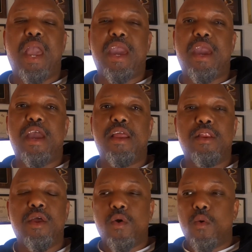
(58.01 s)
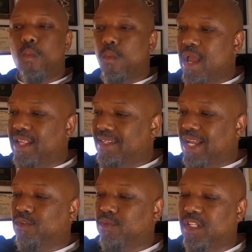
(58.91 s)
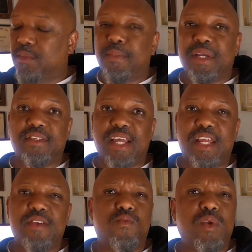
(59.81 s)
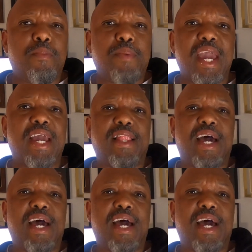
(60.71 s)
And it's interesting to me because I didn't really pay a